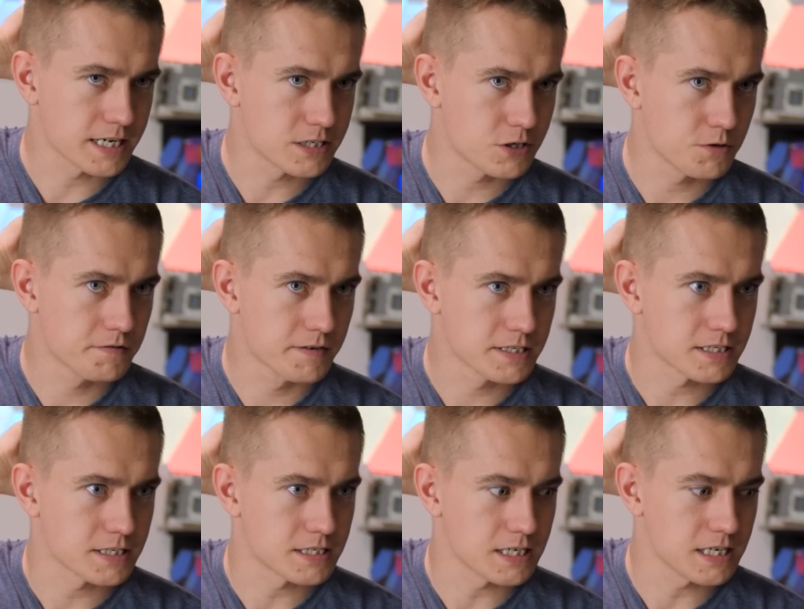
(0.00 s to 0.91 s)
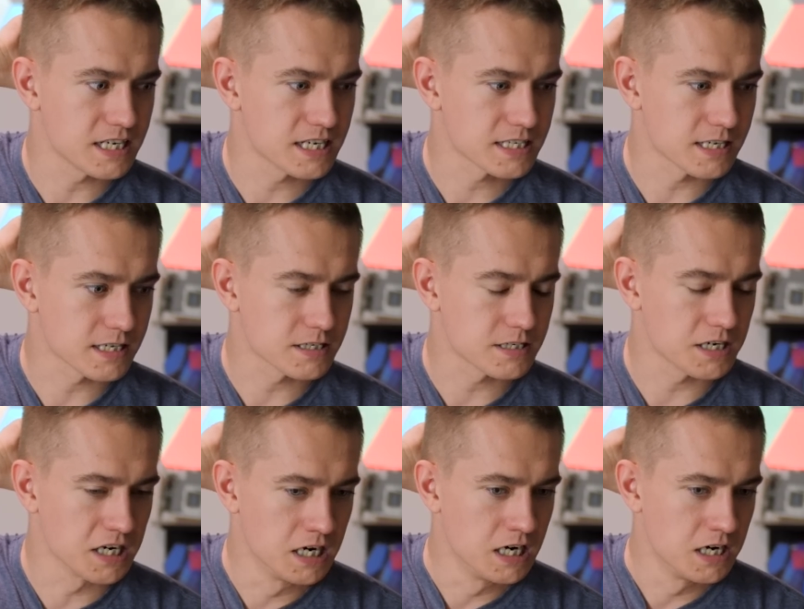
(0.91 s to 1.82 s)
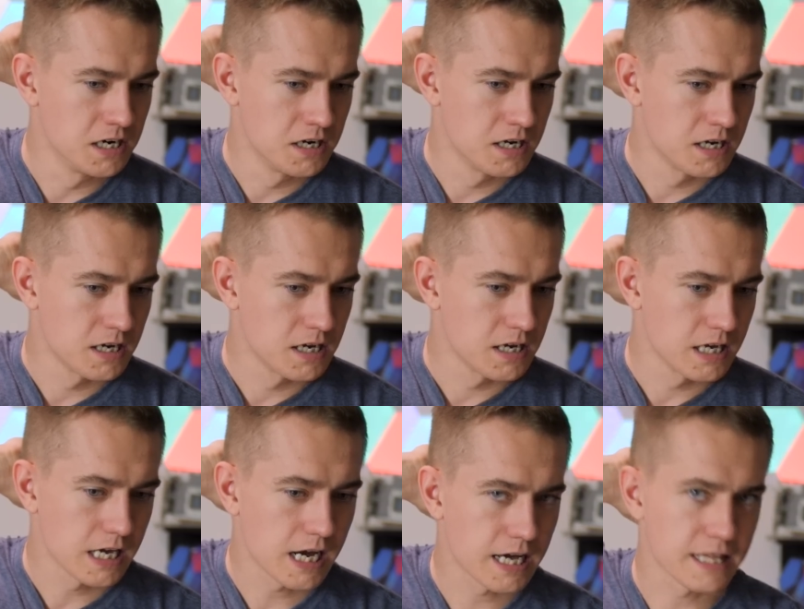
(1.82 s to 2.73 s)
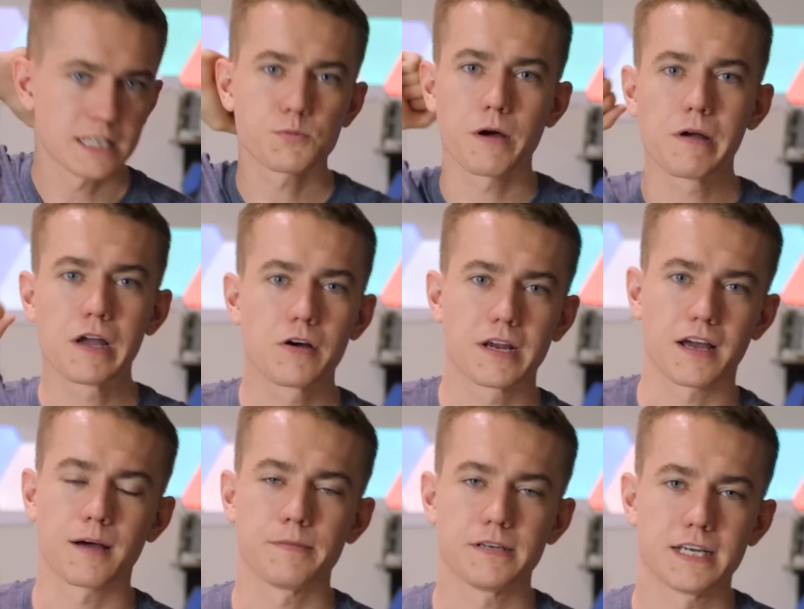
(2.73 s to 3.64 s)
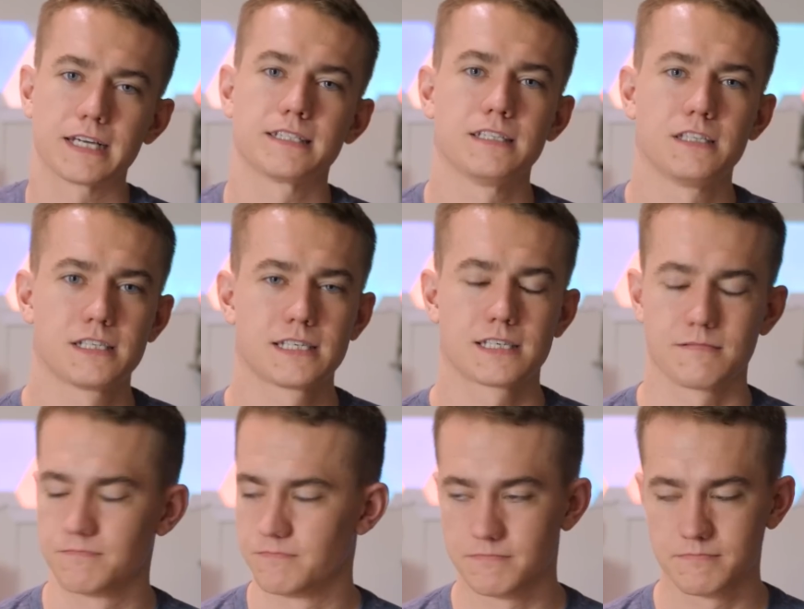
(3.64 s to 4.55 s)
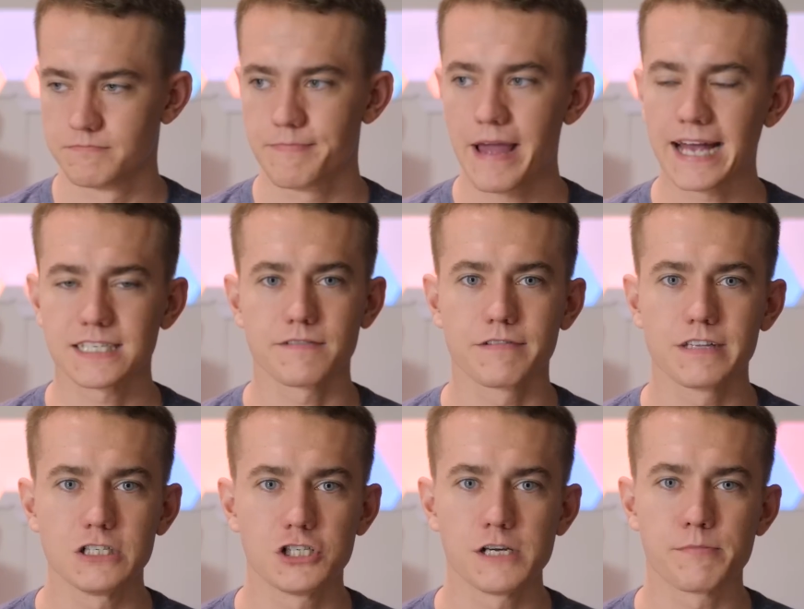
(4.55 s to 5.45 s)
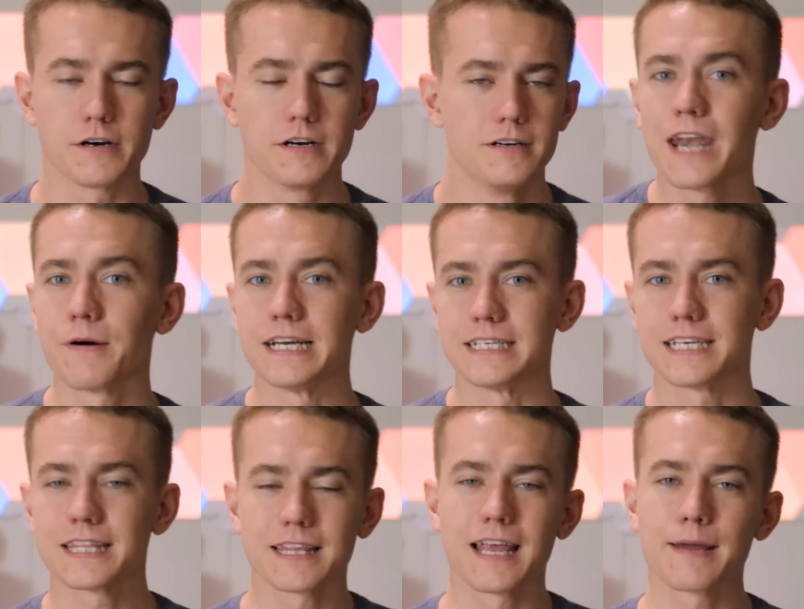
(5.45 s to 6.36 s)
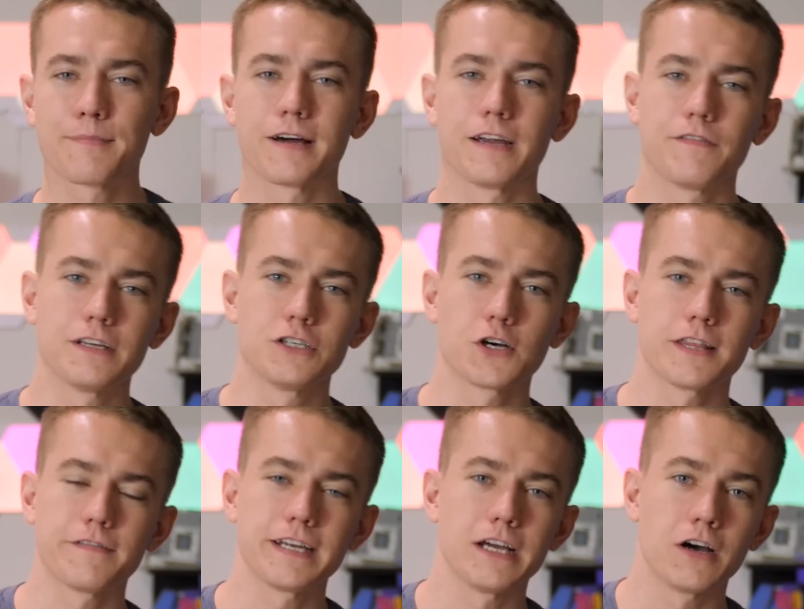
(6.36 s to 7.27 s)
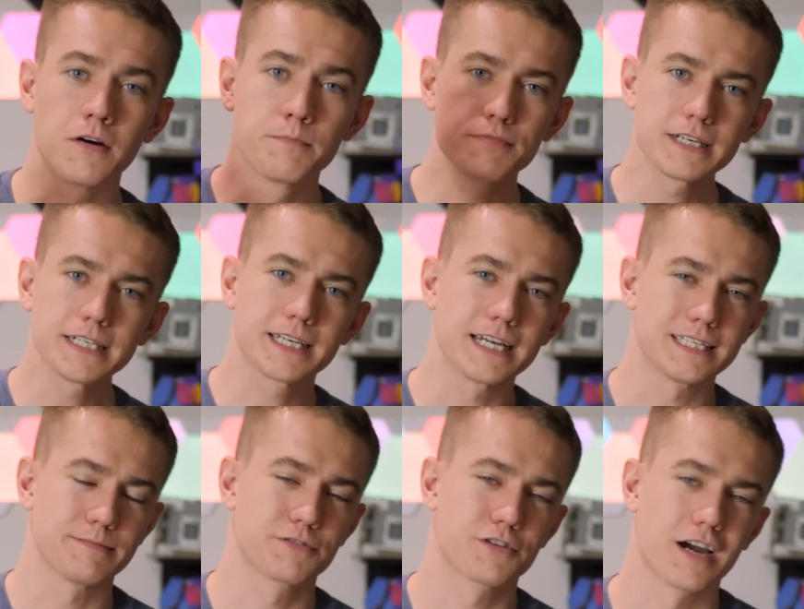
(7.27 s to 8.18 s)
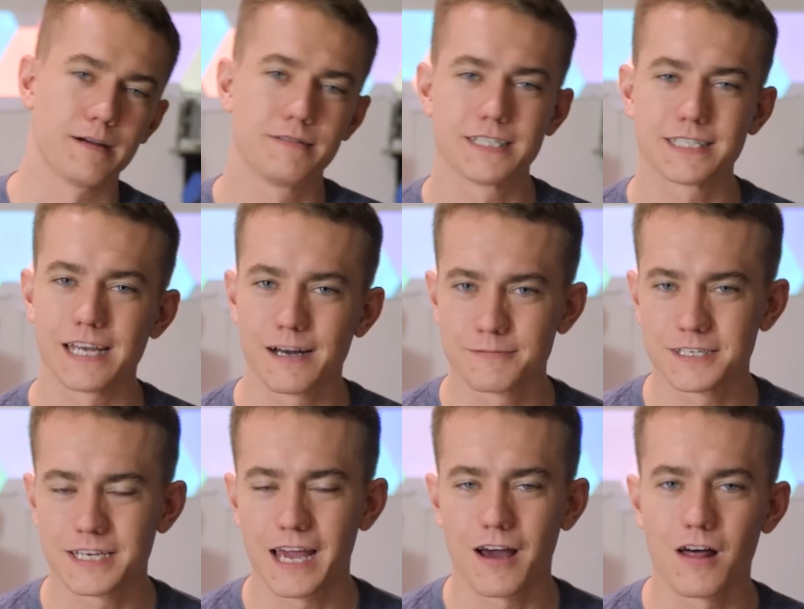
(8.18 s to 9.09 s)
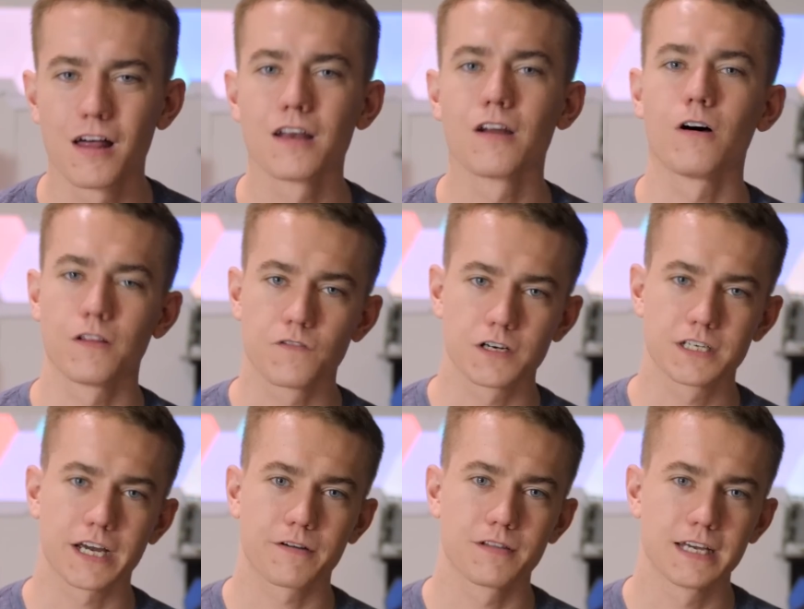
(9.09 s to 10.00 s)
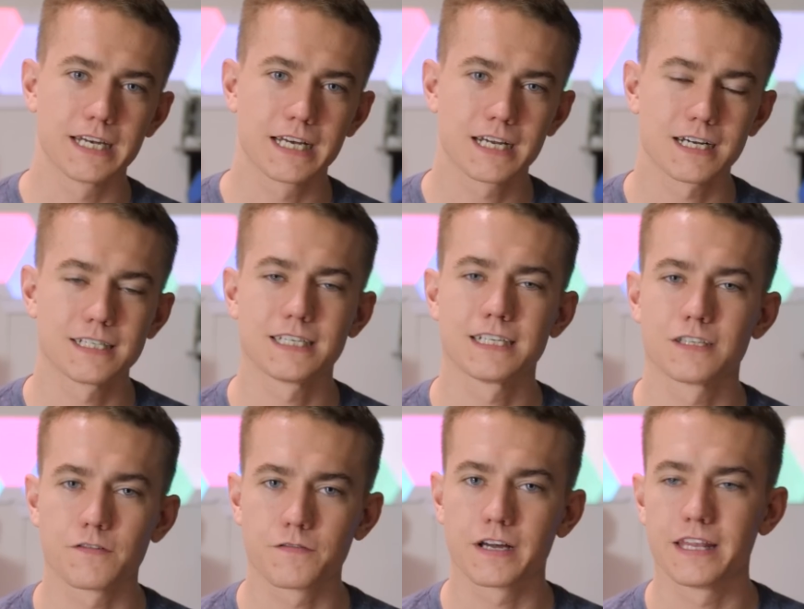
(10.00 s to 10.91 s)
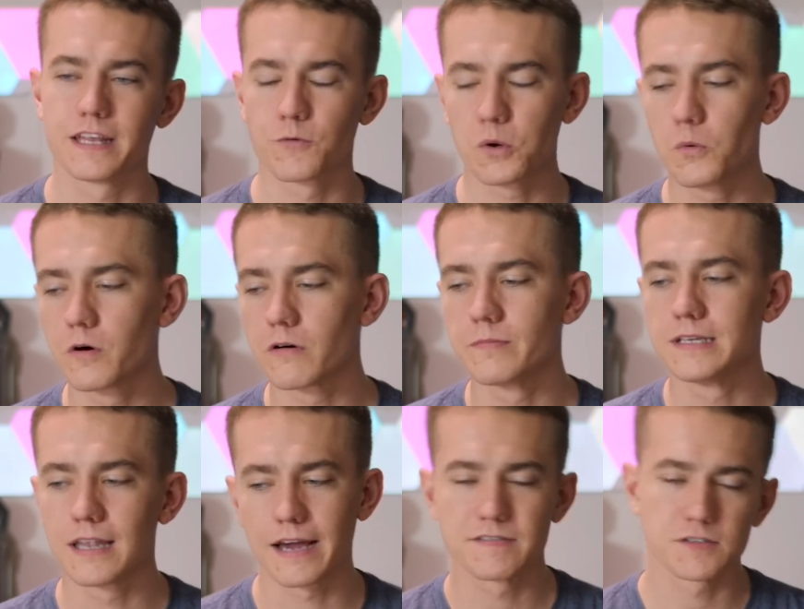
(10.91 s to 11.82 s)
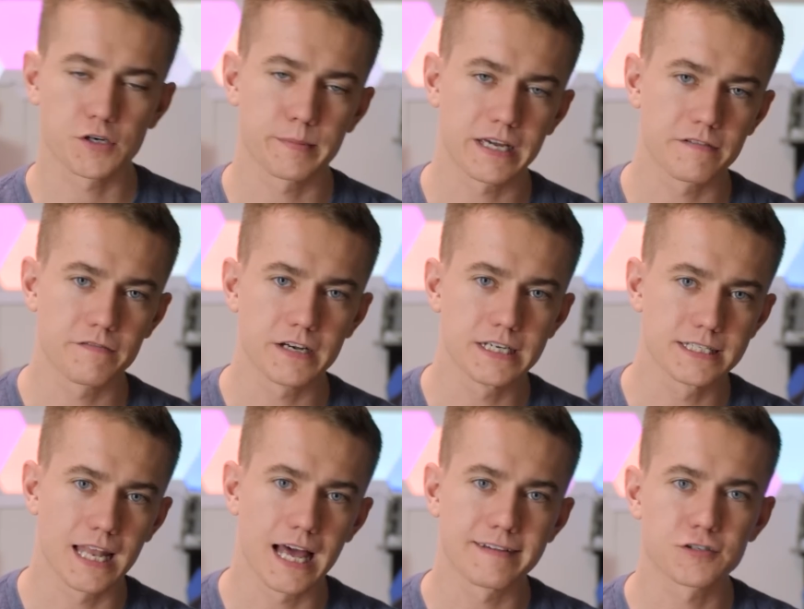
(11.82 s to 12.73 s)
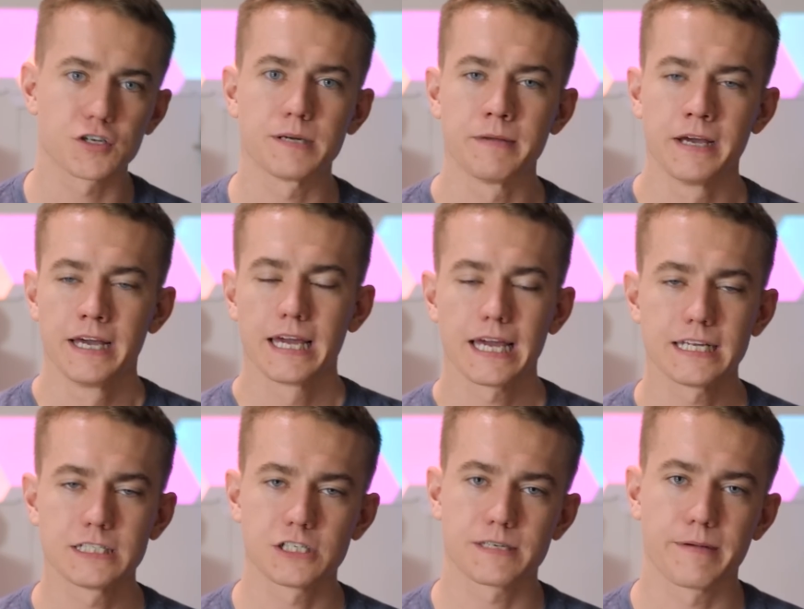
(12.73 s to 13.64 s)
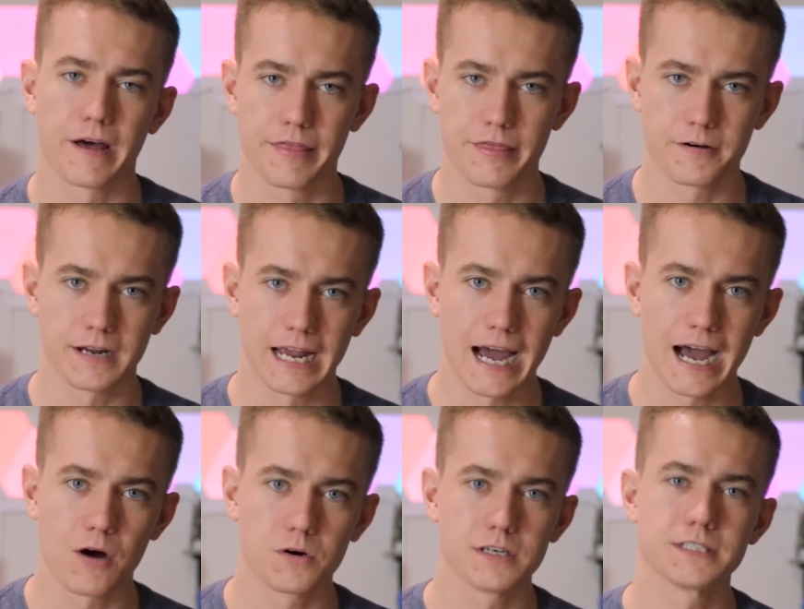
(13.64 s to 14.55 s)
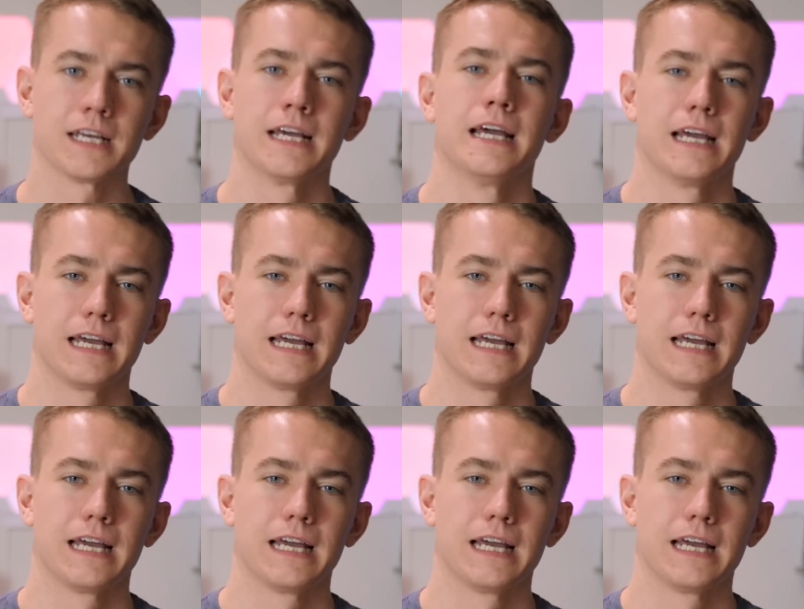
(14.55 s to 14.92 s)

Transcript: to get 2 of us to CES next year. Yeah, that's why we go to Computex. It's massively cheaper. Anyways, hit the like button if you enjoyed the video. Please get subscribed to stay up to date on all of our tech-related content. Don't forget that we will be live streaming NVIDIA's live stream in just about 30 hours.